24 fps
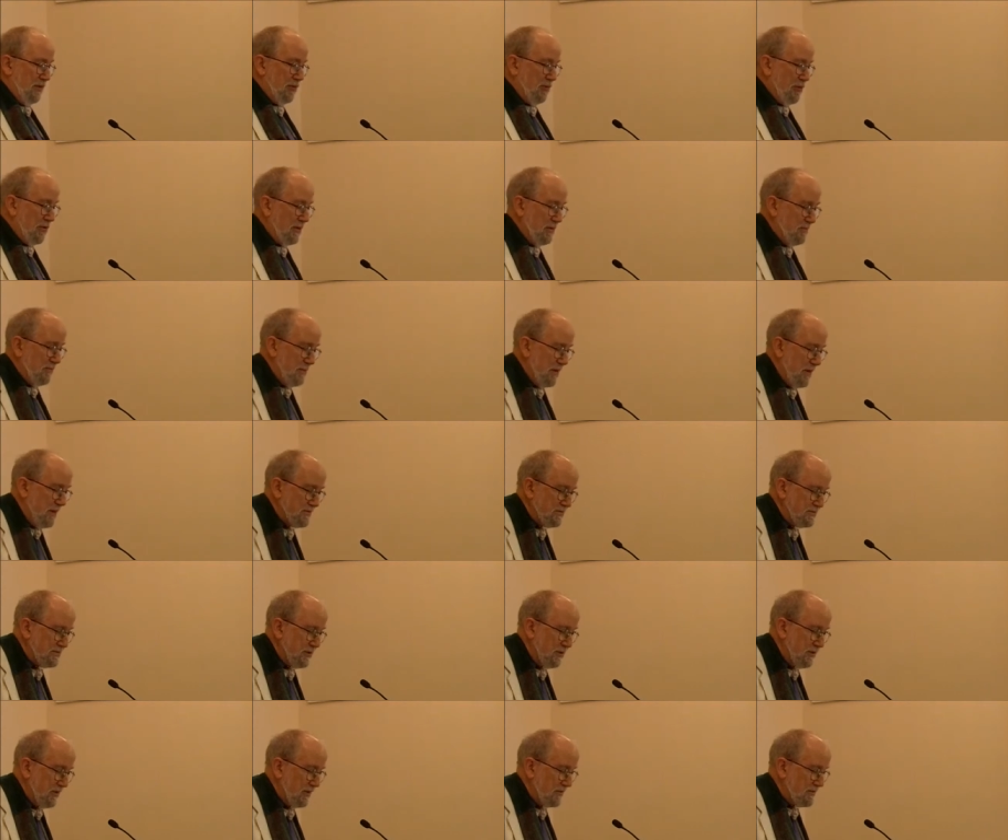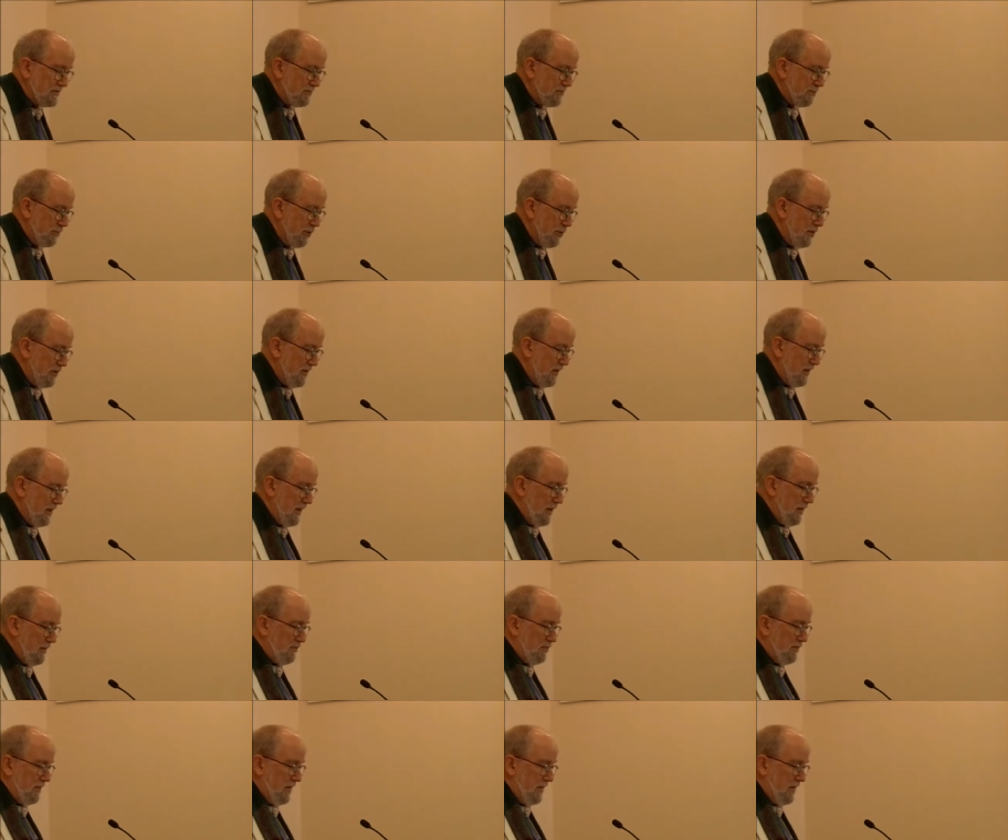one based on exploiting our